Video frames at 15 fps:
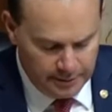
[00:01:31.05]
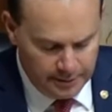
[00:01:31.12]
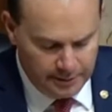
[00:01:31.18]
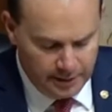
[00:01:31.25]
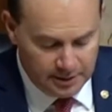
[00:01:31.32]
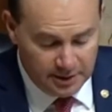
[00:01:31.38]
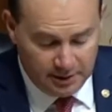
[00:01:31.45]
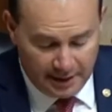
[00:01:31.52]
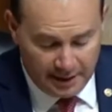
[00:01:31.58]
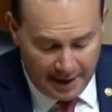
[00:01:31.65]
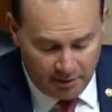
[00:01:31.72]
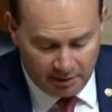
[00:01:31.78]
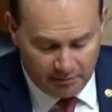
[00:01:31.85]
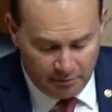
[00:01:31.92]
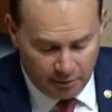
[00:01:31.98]
thus
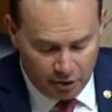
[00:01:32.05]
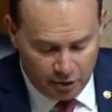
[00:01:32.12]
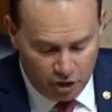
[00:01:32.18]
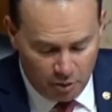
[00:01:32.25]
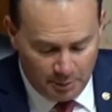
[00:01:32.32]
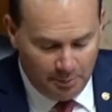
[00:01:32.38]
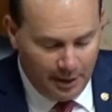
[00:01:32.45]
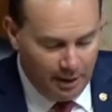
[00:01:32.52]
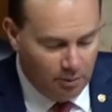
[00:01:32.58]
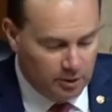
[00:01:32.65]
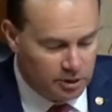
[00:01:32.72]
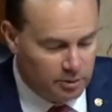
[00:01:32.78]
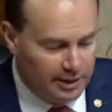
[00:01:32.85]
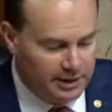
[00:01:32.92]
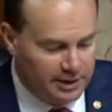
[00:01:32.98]
allowing for human-powered
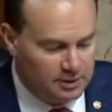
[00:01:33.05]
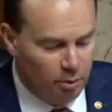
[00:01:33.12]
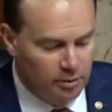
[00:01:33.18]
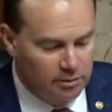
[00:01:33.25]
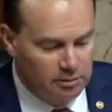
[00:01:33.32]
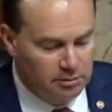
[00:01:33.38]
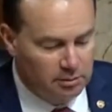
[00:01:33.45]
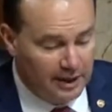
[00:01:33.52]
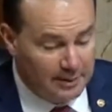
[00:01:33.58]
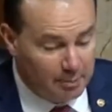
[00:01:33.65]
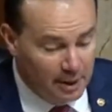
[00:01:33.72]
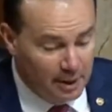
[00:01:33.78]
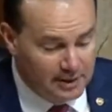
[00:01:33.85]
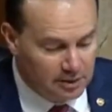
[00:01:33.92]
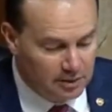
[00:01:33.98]
transport, like
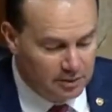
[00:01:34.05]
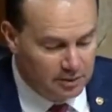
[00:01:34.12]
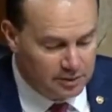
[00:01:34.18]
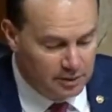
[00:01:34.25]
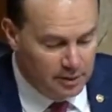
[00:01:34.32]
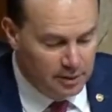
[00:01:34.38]
bicycles.